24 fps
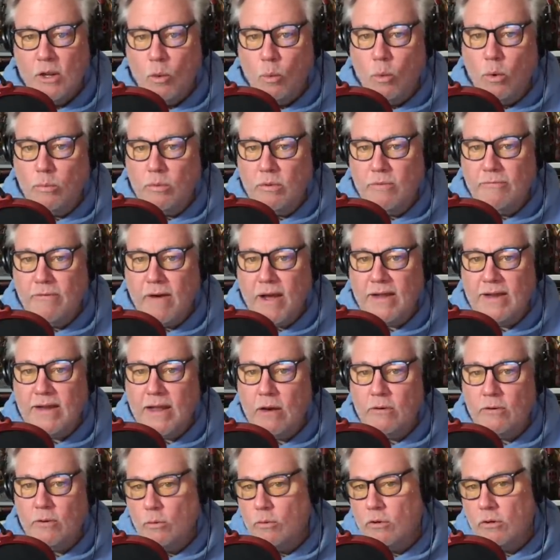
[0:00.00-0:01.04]
Would we find
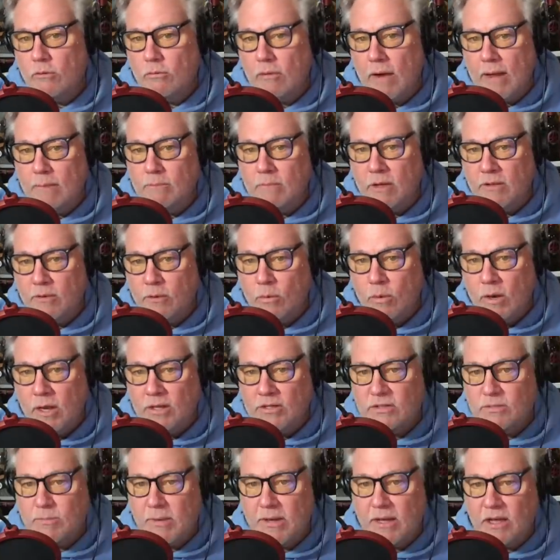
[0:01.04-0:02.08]
out who her grandmother
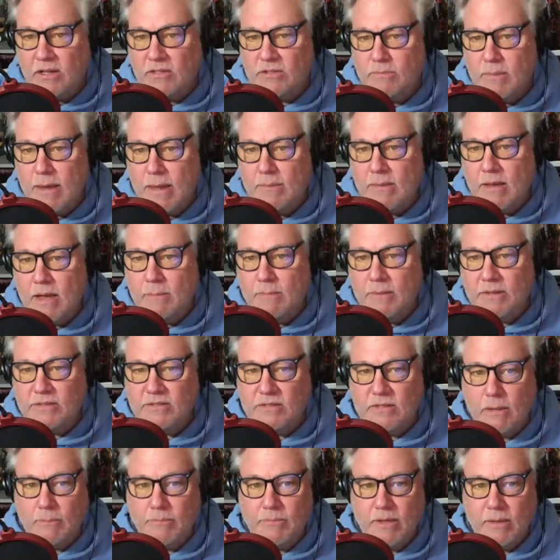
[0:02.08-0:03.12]
was? Because maybe I
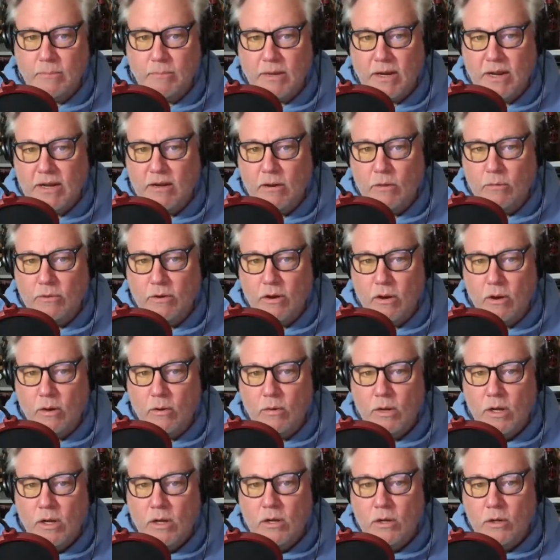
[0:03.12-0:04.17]
missed something, but I don't
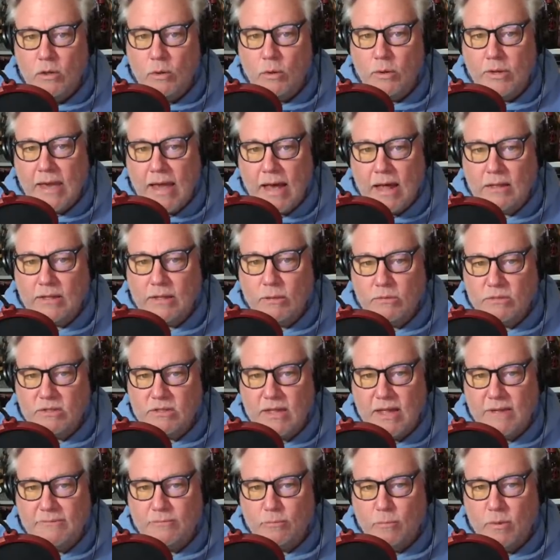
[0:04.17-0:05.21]
know who Callie was
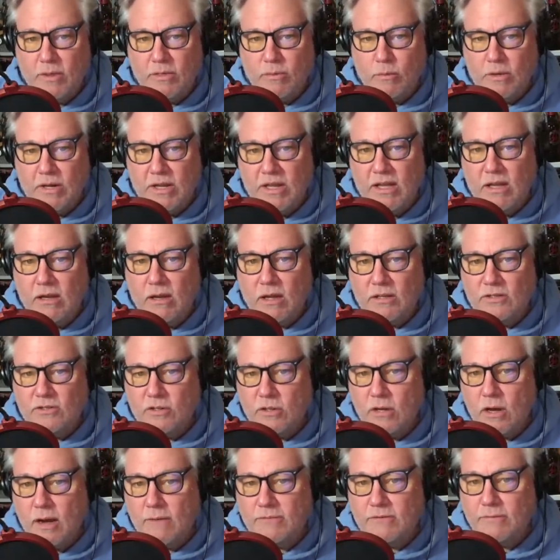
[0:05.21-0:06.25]
left with when Egon
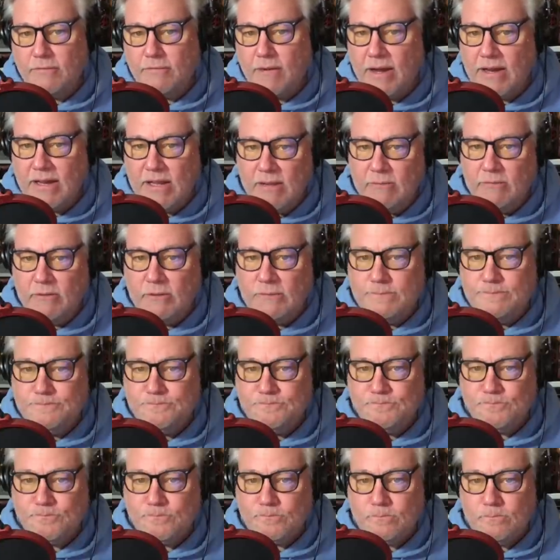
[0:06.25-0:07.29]
took off to fight evil.
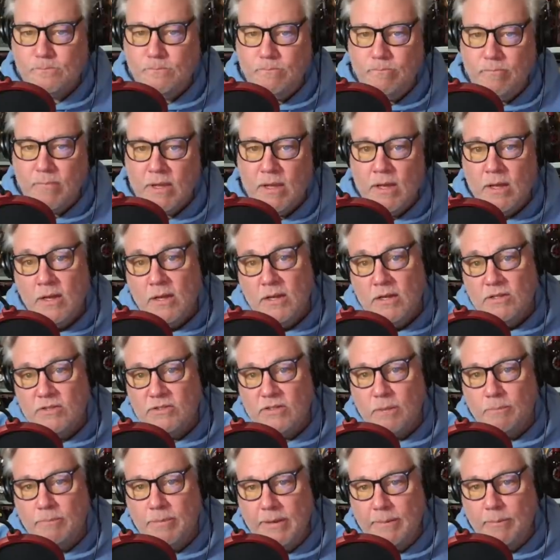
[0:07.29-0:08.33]

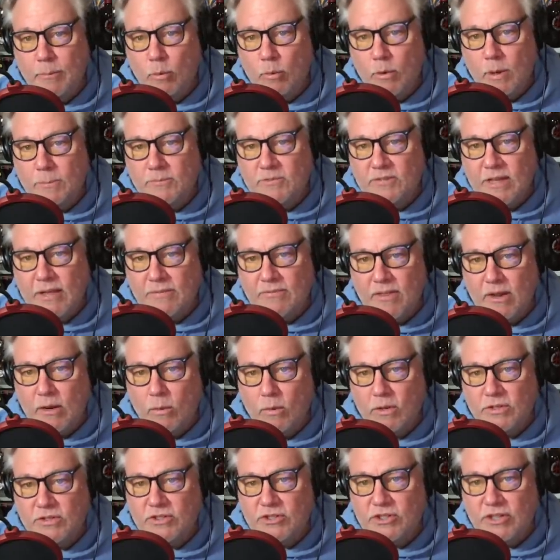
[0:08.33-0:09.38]
Some people were upset that
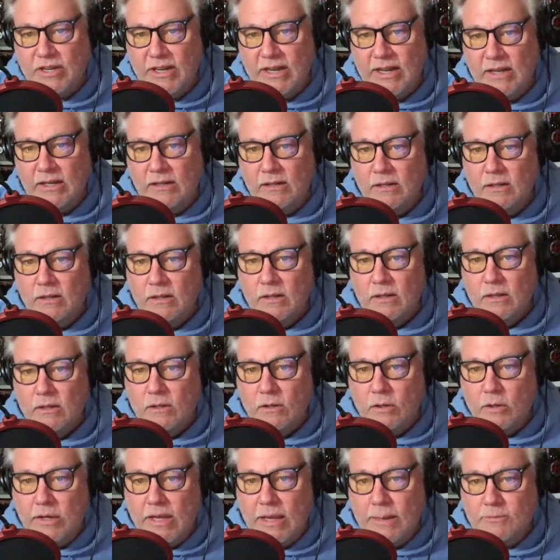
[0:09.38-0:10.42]
it wasn't Janine,
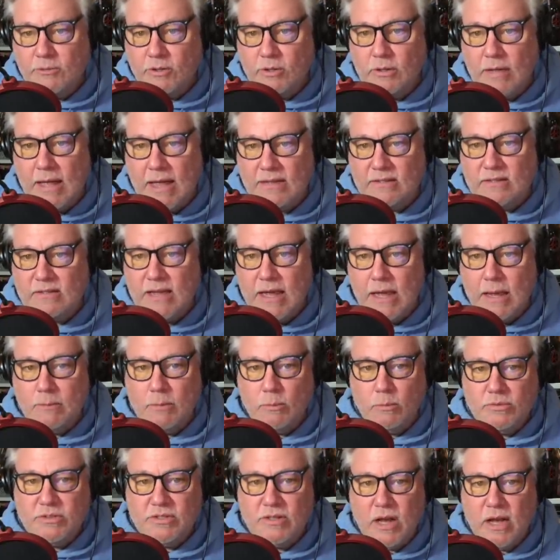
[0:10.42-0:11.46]
who keeps her last name
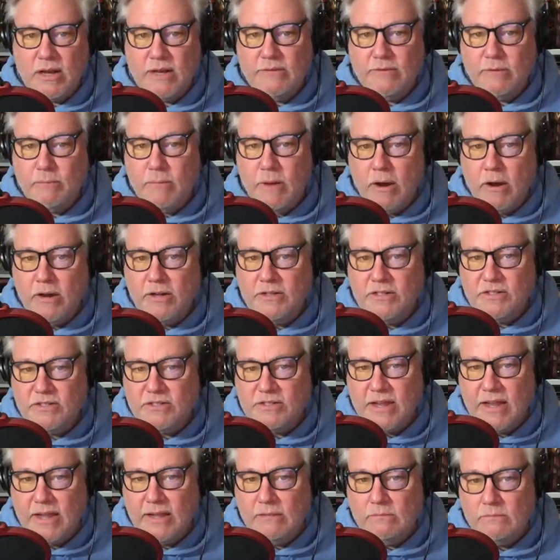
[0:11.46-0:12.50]
and was not even married to,
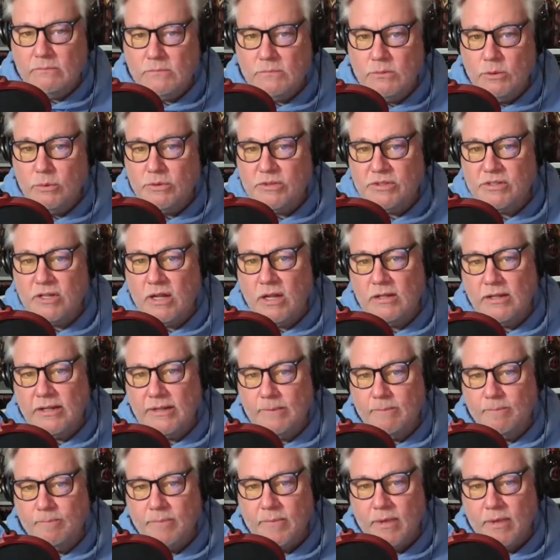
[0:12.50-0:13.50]
say, Louis Tully.